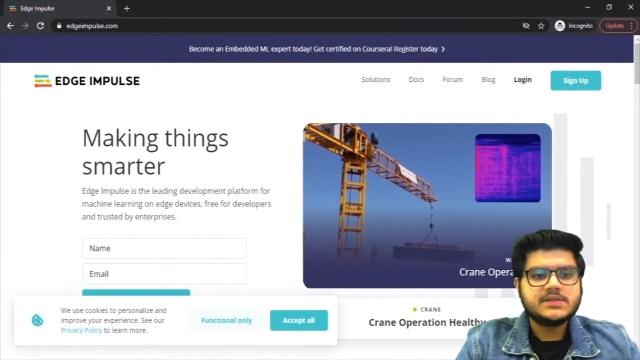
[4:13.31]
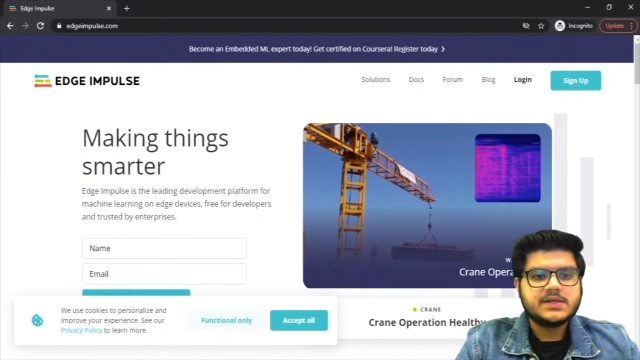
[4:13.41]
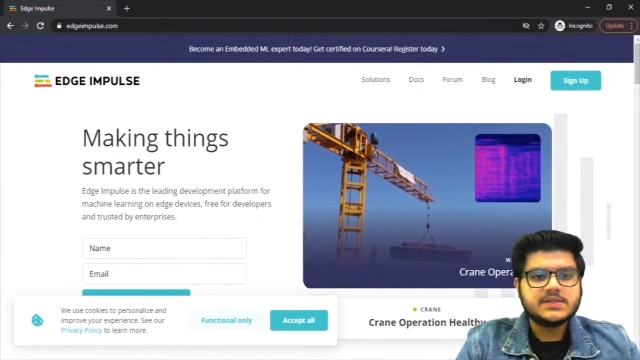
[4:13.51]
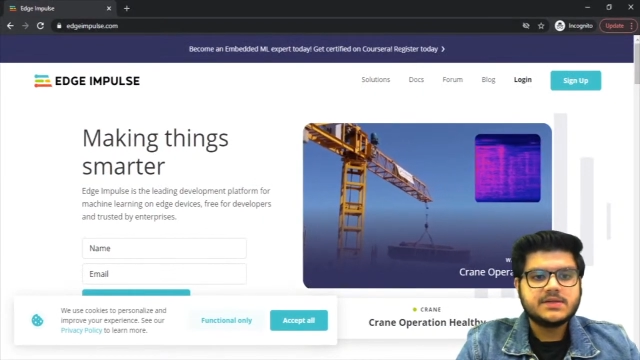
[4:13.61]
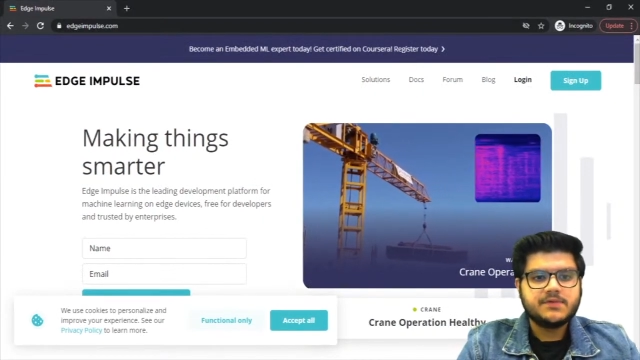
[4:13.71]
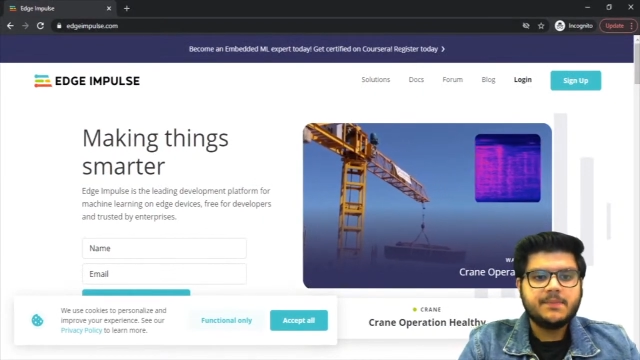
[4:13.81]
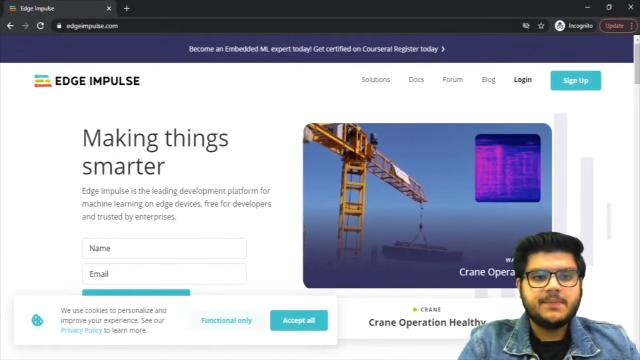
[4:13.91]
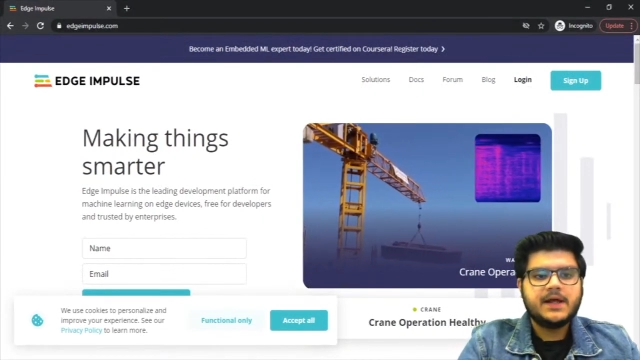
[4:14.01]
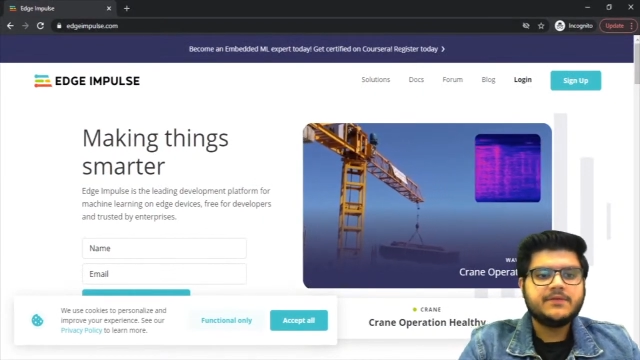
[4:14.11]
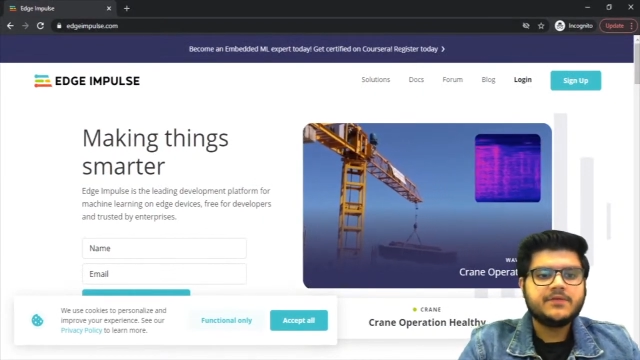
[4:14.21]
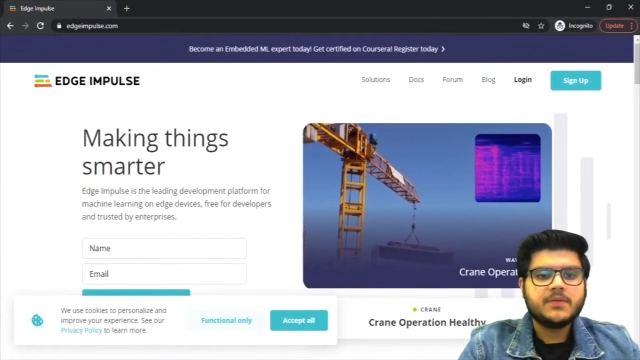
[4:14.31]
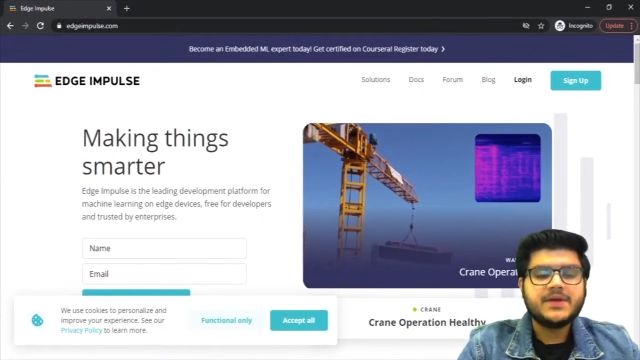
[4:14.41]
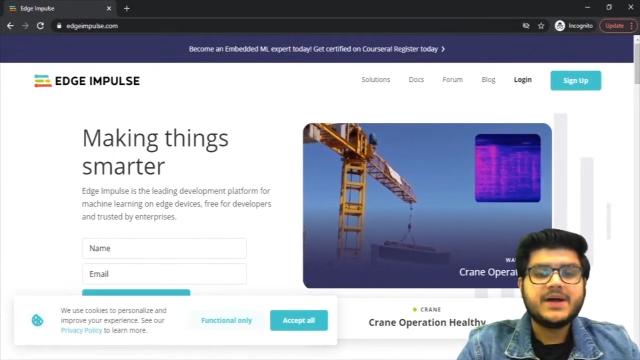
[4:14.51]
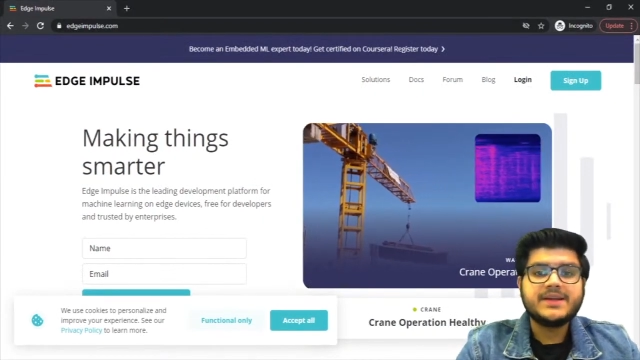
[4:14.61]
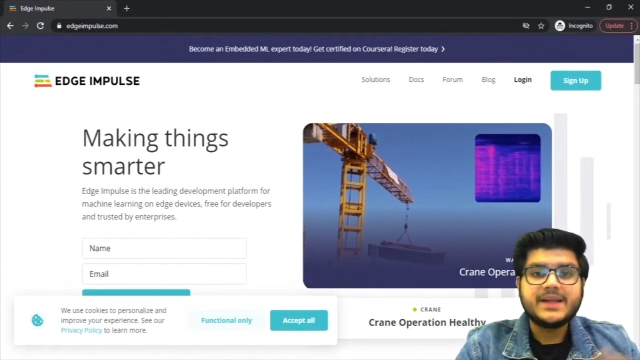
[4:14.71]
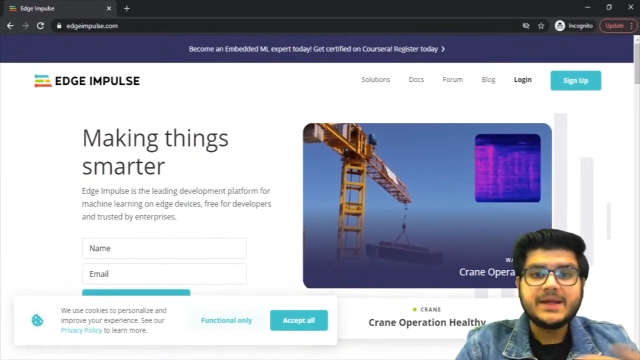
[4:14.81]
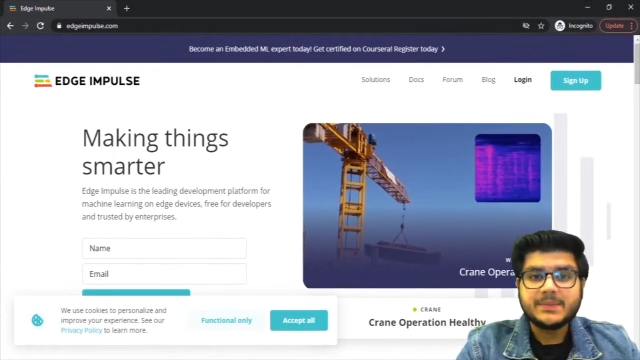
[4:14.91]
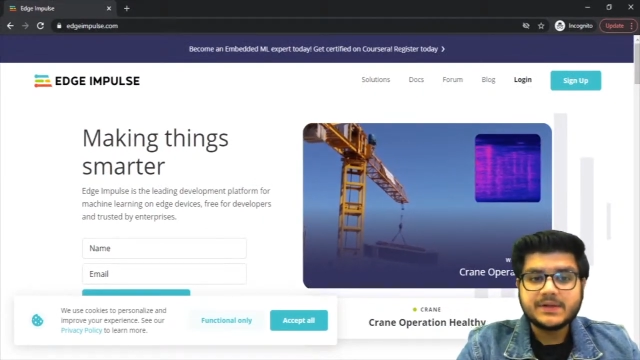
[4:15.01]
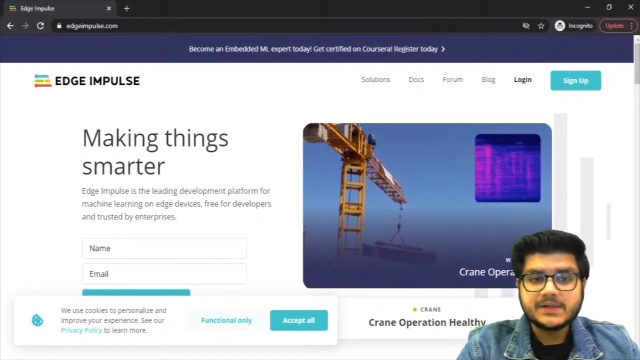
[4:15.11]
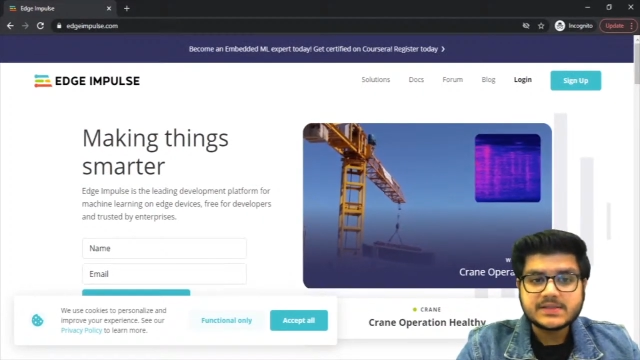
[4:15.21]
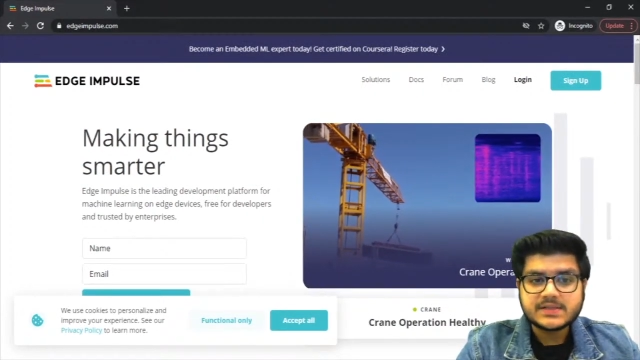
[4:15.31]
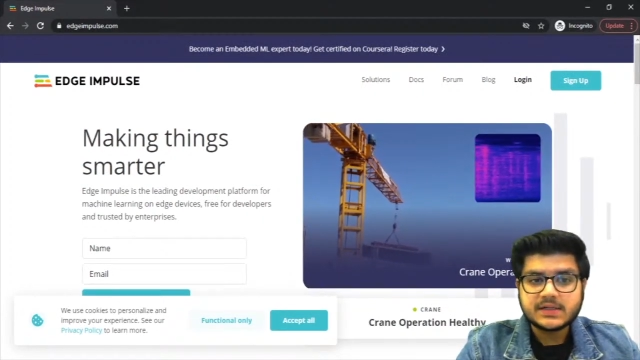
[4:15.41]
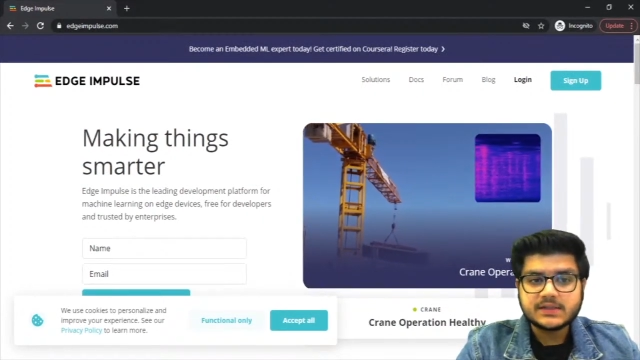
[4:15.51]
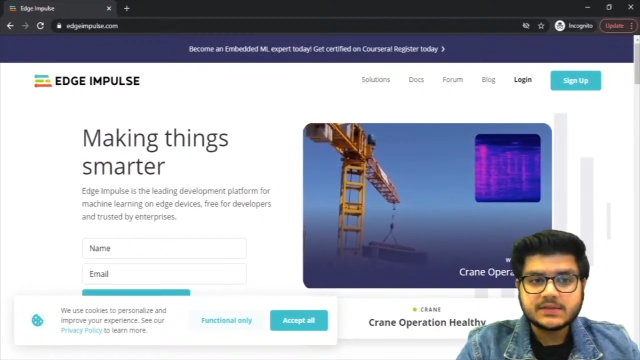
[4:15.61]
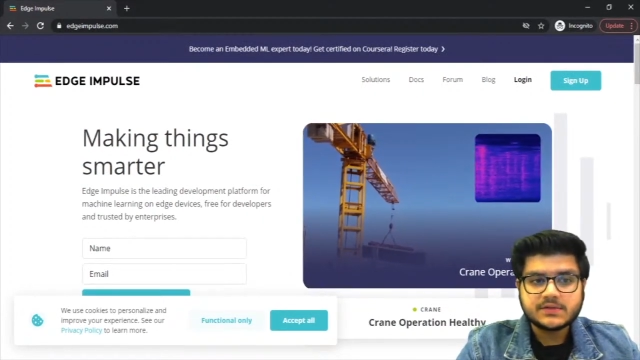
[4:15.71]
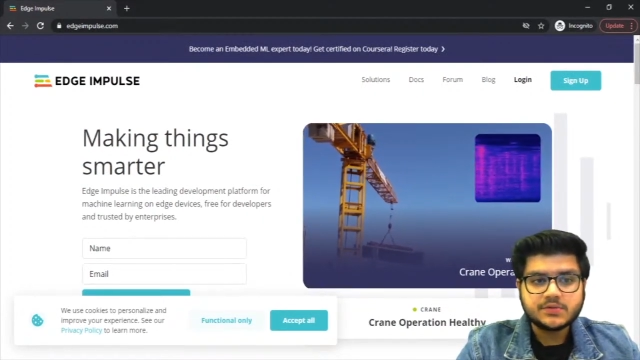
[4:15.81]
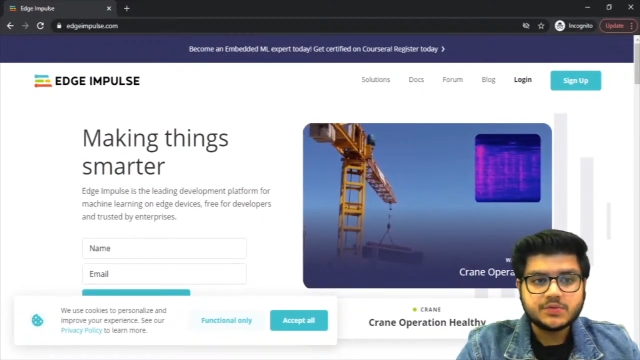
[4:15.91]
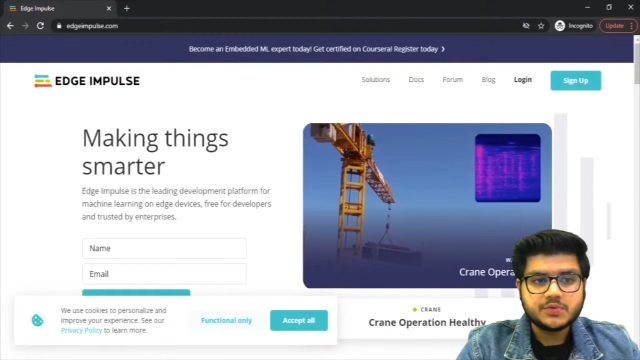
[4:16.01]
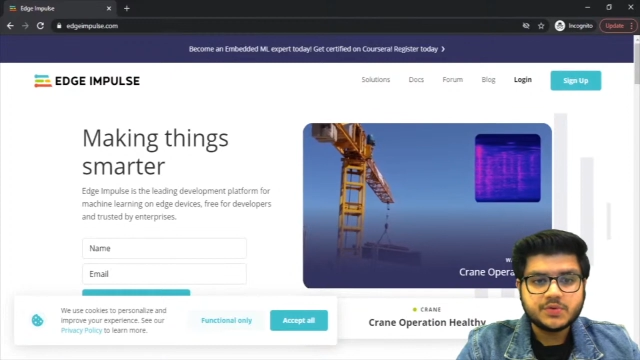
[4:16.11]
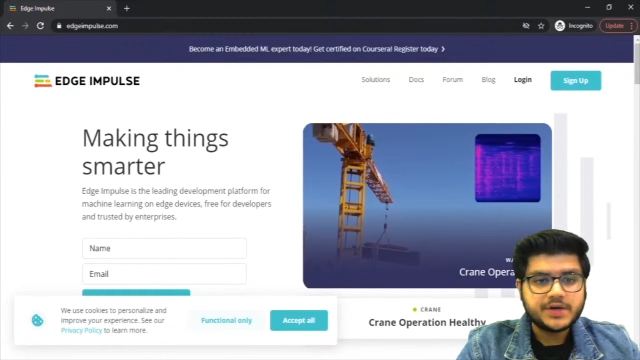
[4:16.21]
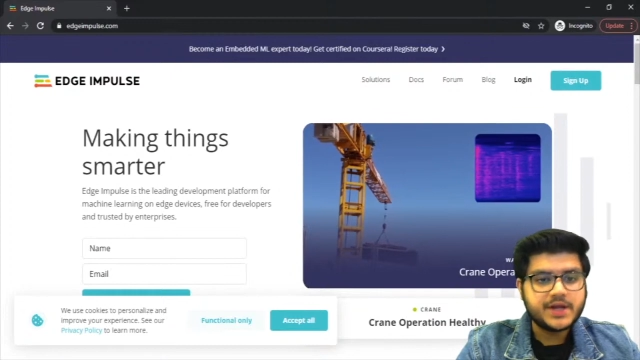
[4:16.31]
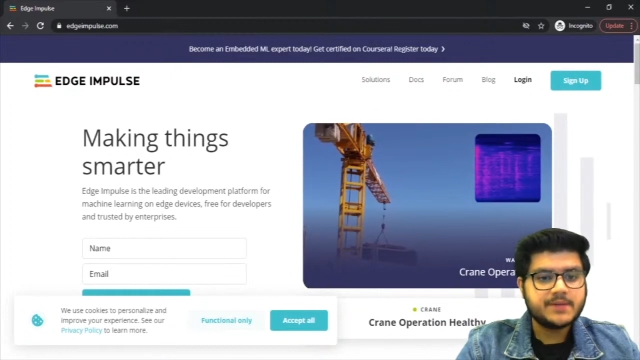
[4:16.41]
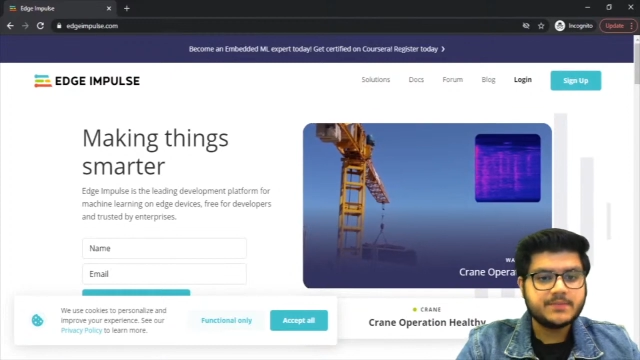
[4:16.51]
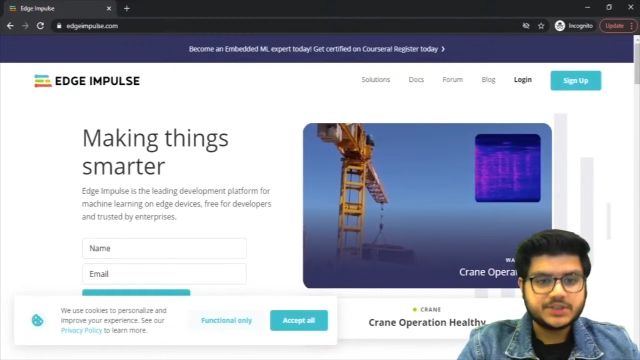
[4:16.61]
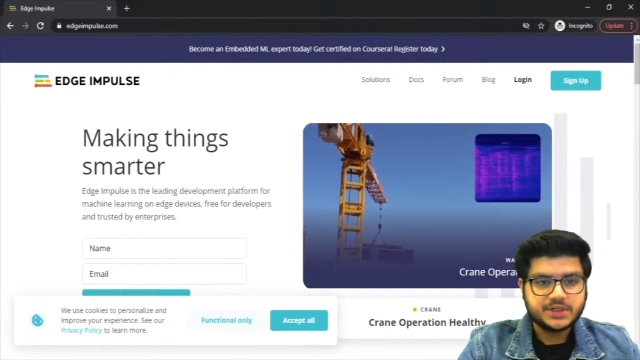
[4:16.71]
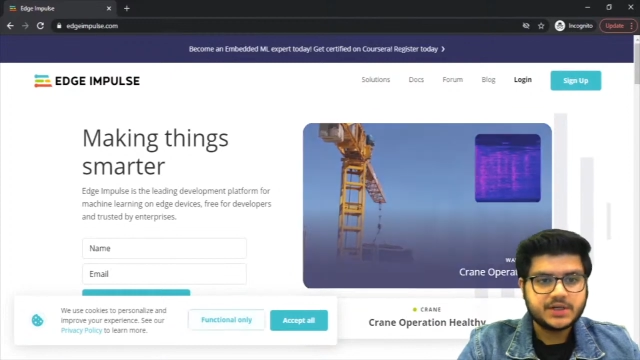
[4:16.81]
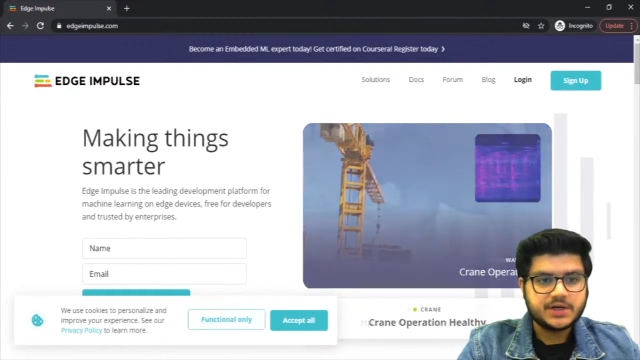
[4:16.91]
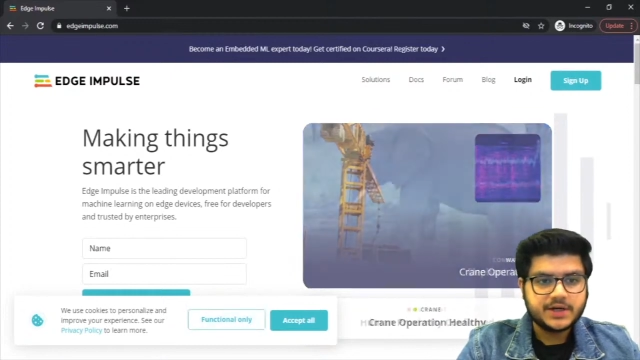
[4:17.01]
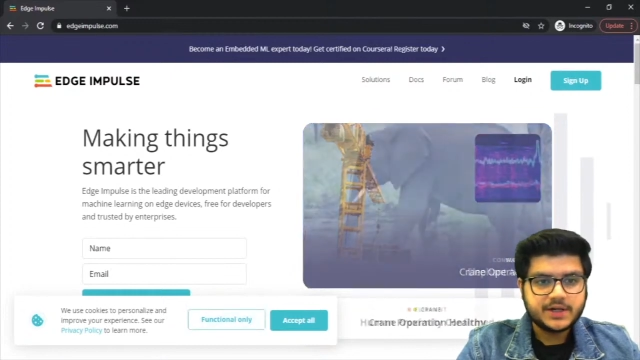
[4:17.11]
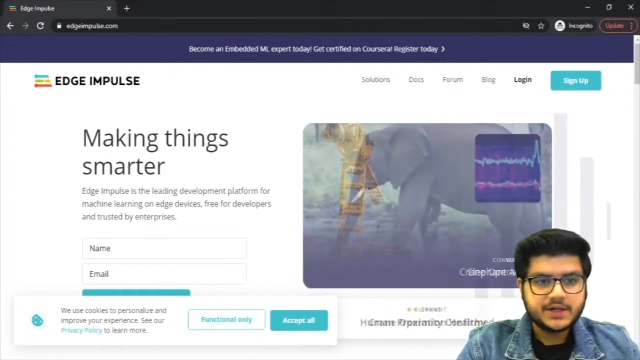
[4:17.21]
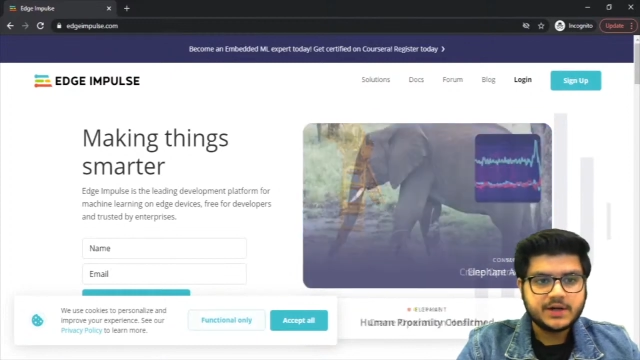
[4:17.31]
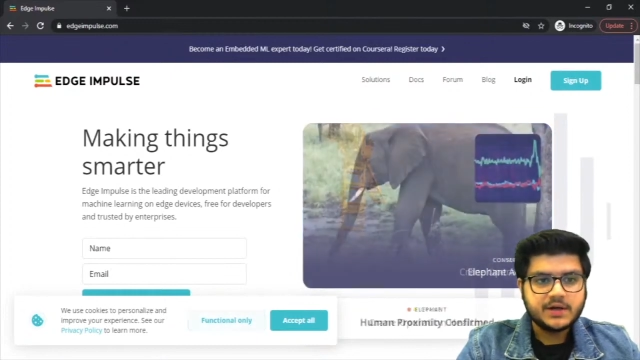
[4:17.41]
is a web platform that enables us to create machine learning